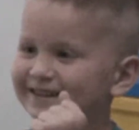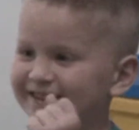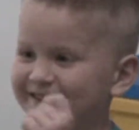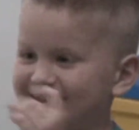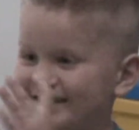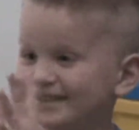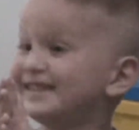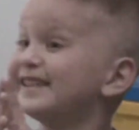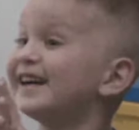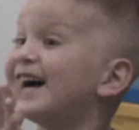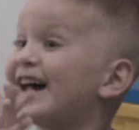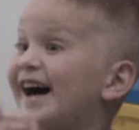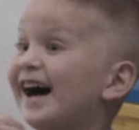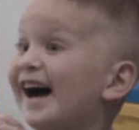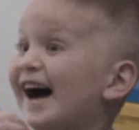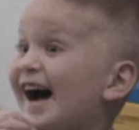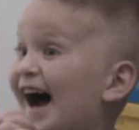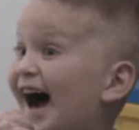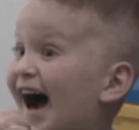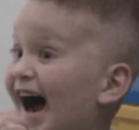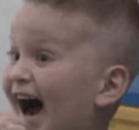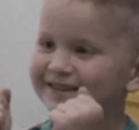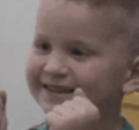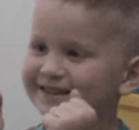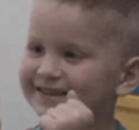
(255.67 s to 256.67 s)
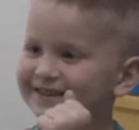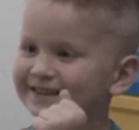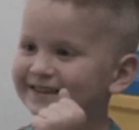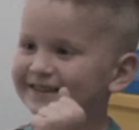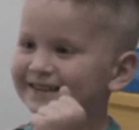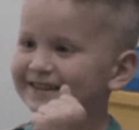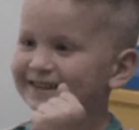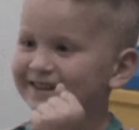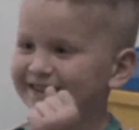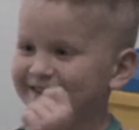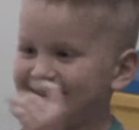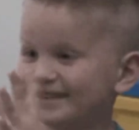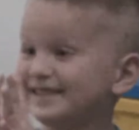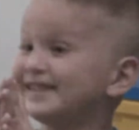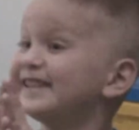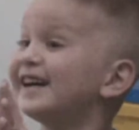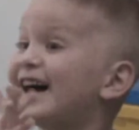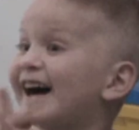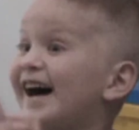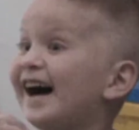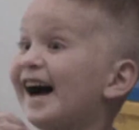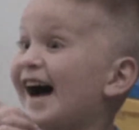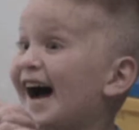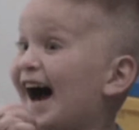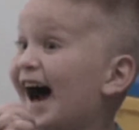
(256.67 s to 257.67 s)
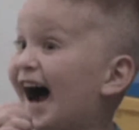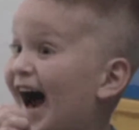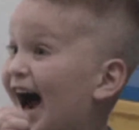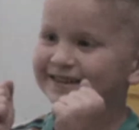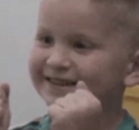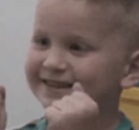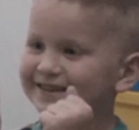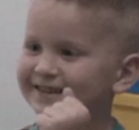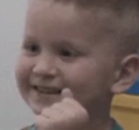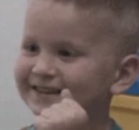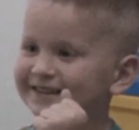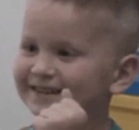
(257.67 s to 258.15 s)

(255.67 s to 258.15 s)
H. pylori to come and supplement